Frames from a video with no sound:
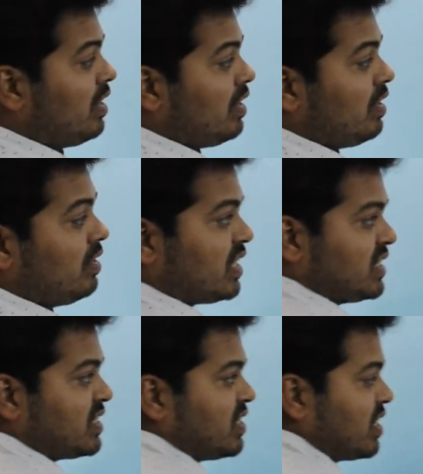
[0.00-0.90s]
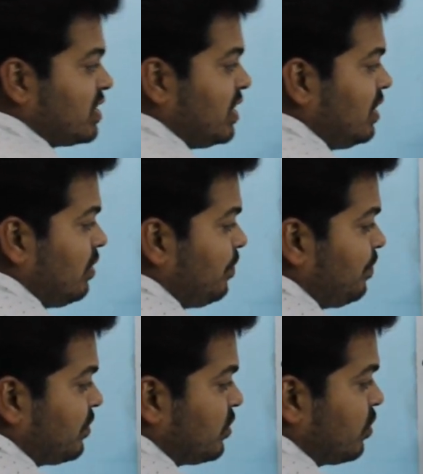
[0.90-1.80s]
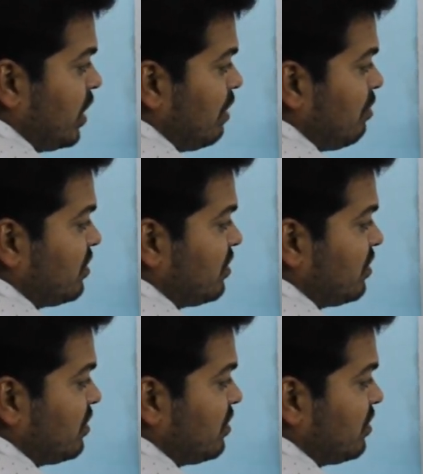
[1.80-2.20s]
a constructor. So name